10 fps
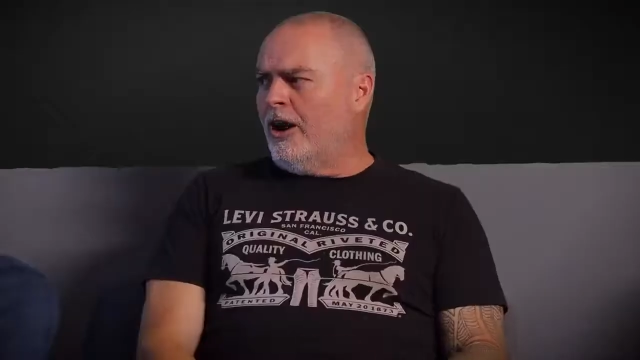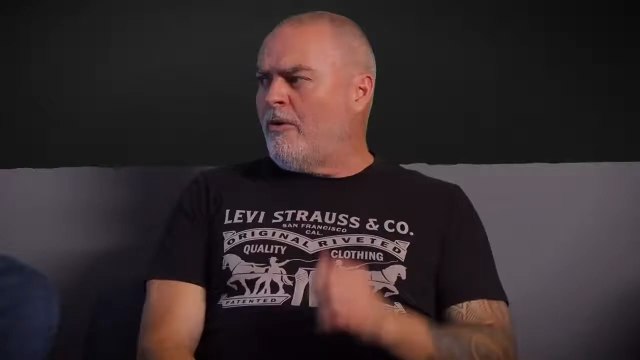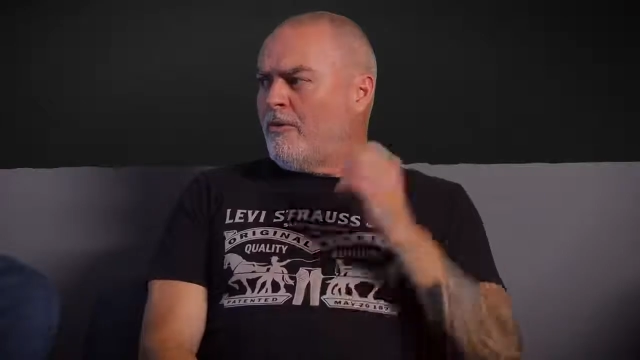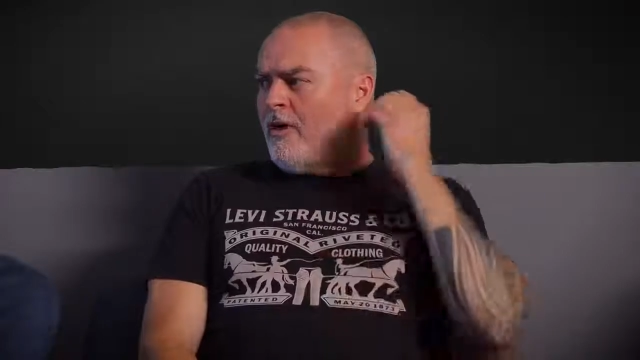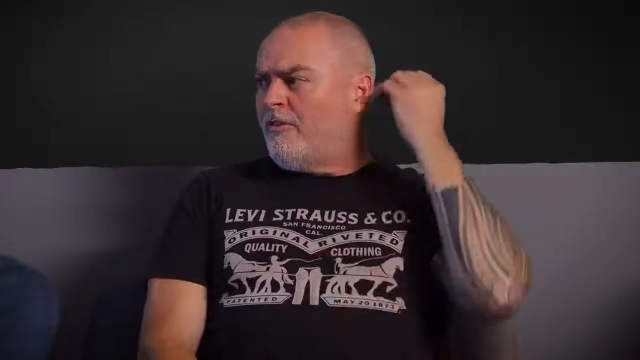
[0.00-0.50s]

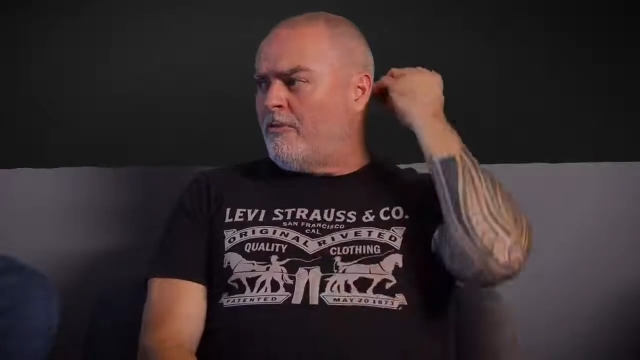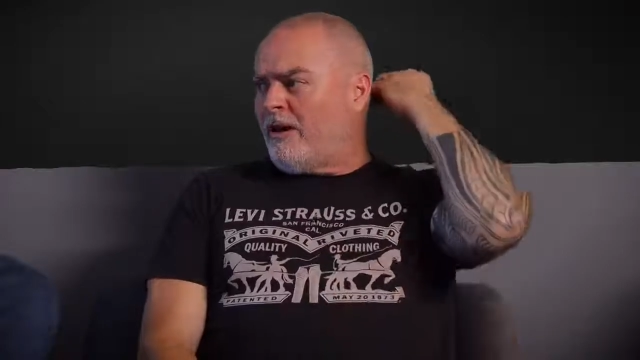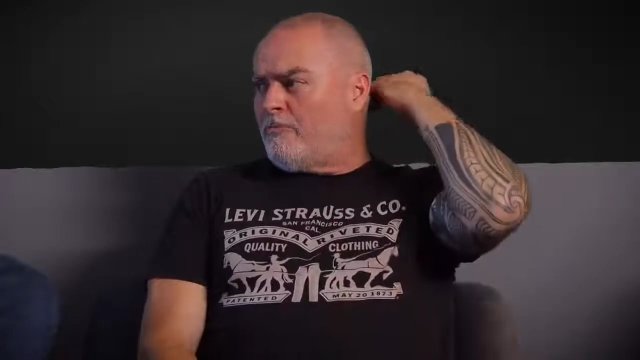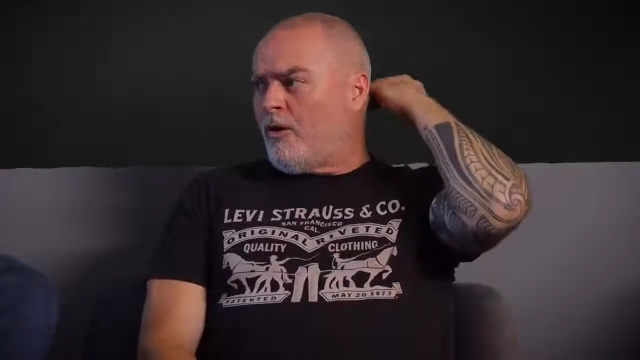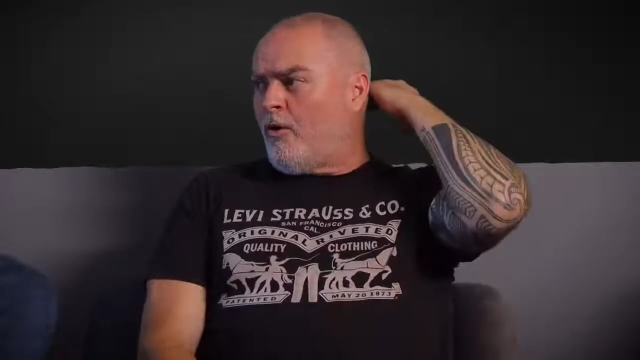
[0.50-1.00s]
We raved
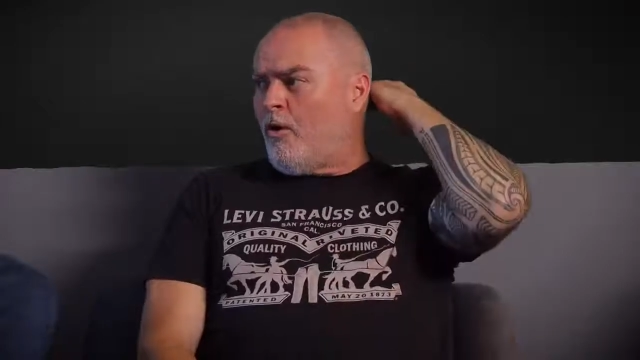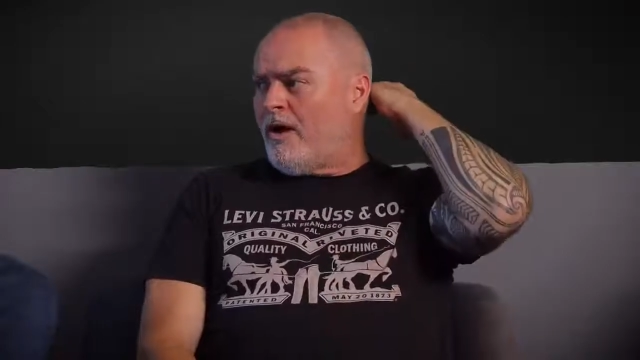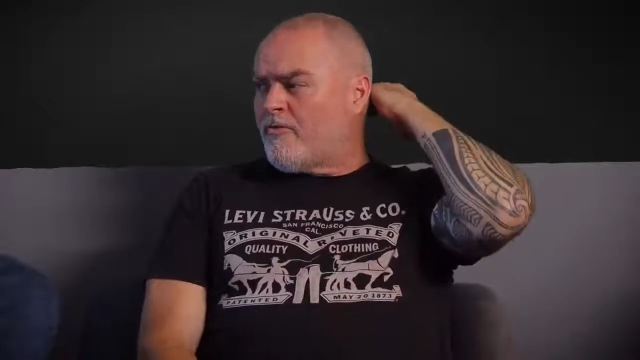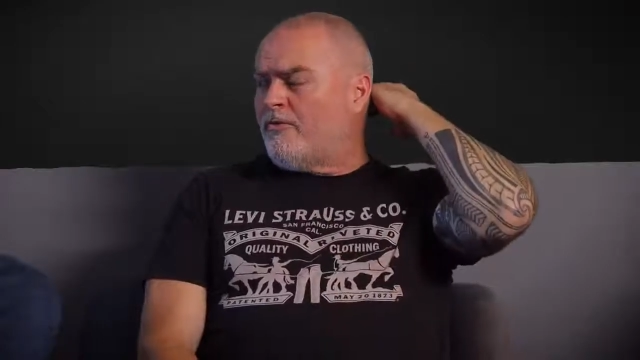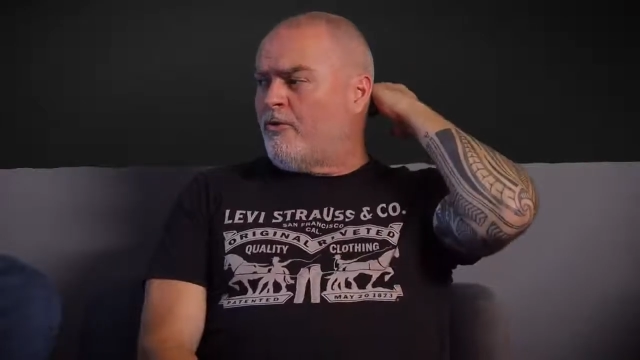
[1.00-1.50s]
about McCaw,
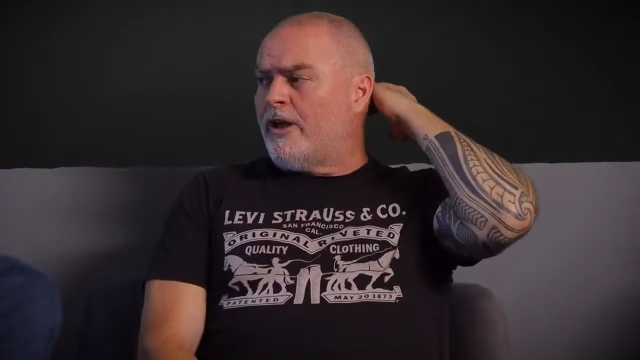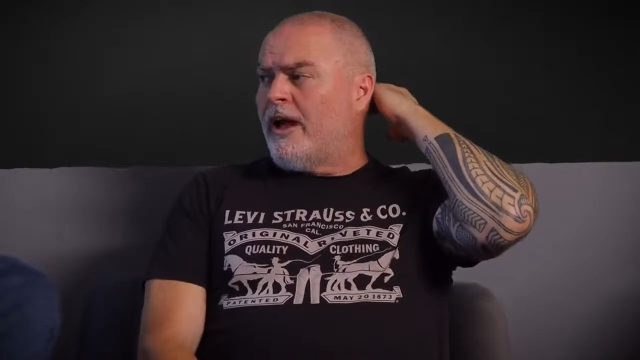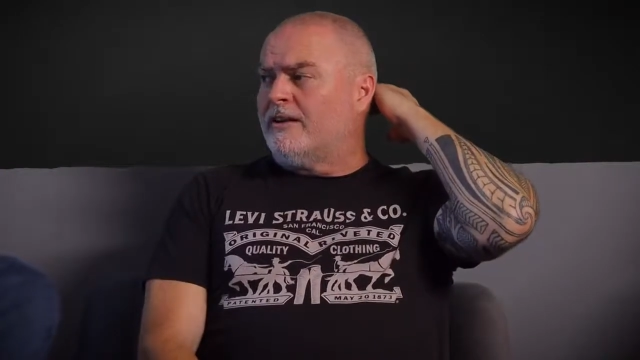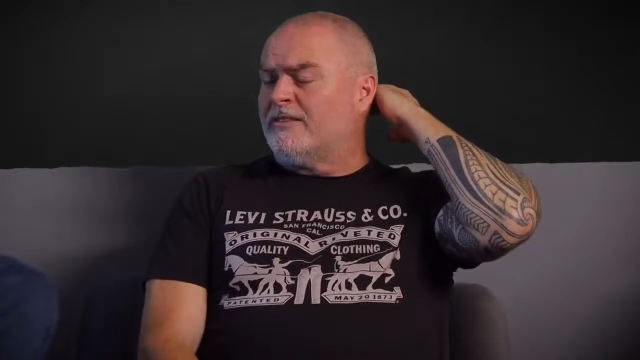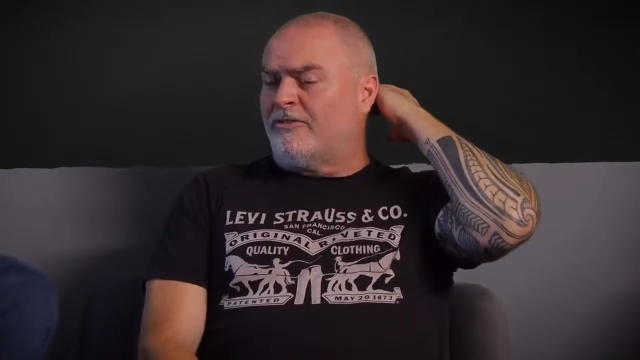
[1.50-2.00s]

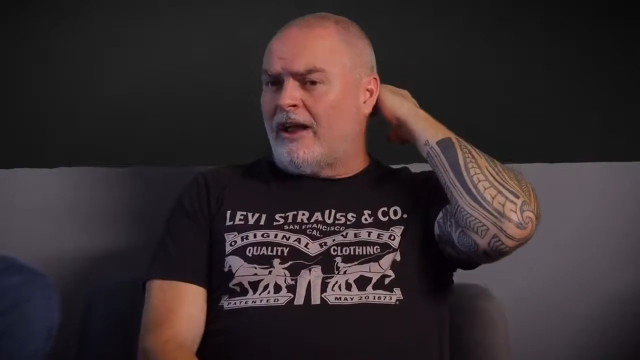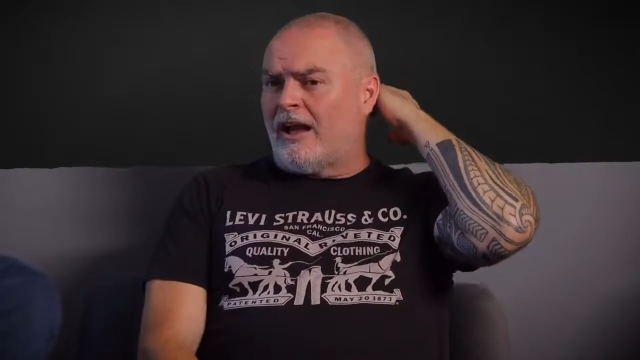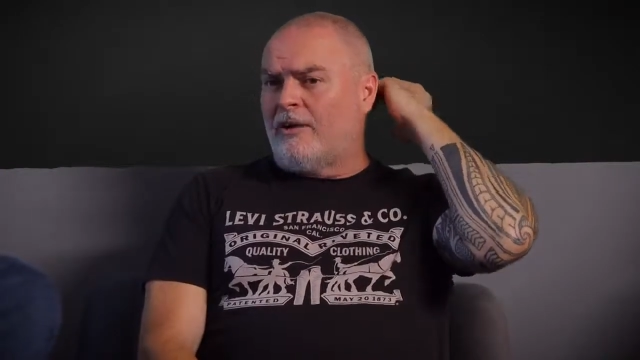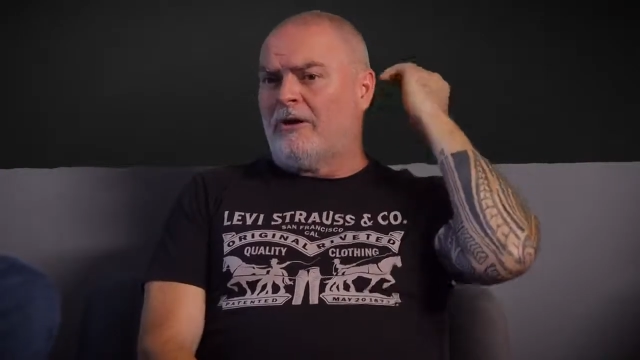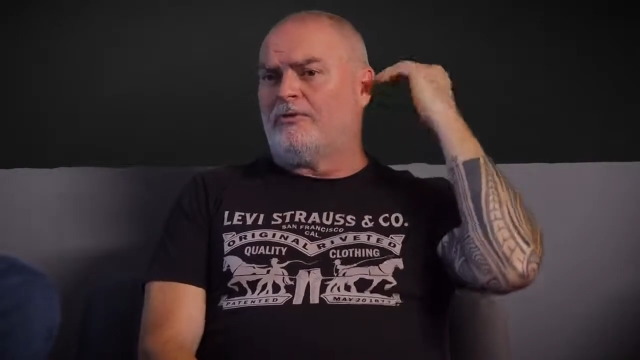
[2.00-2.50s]
148 as a
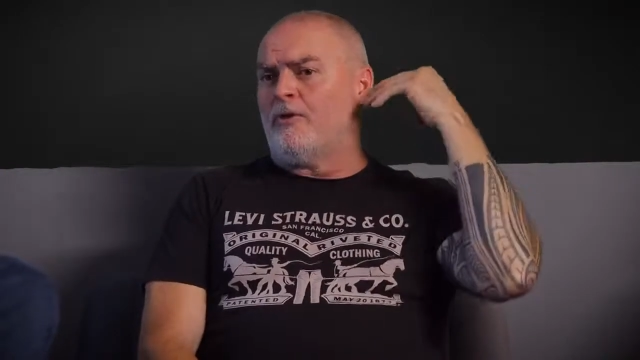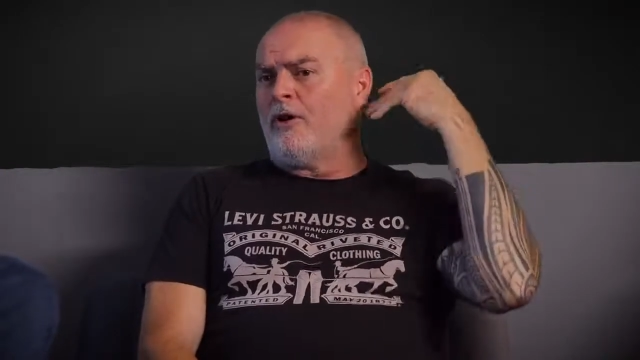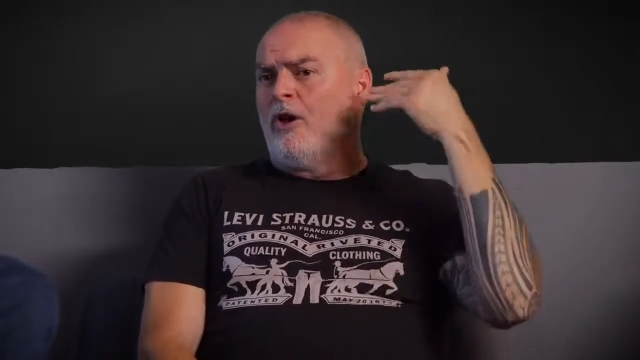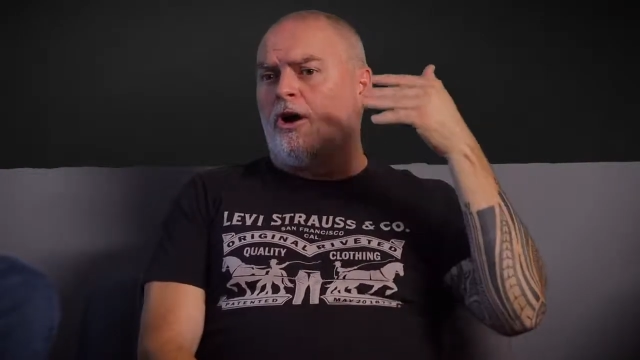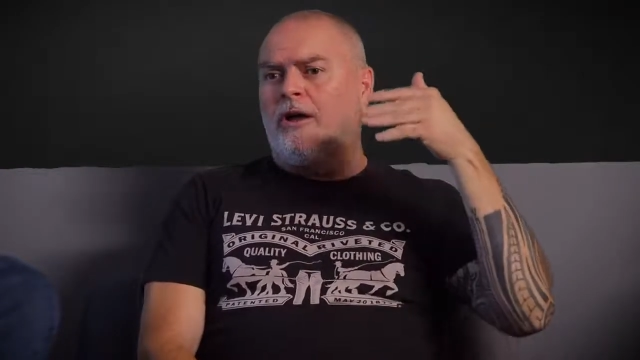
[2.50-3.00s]
flanker, but for a
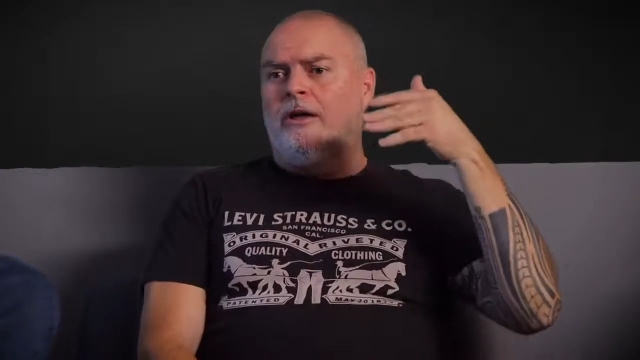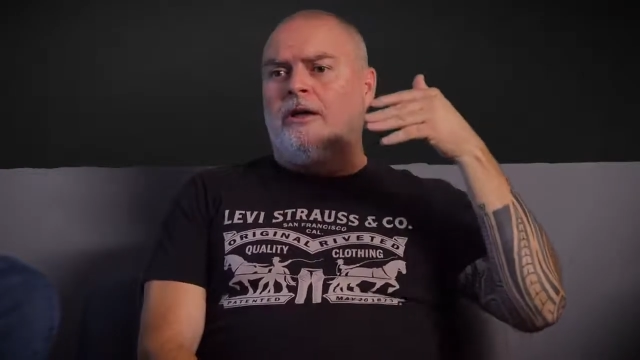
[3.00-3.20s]
lock.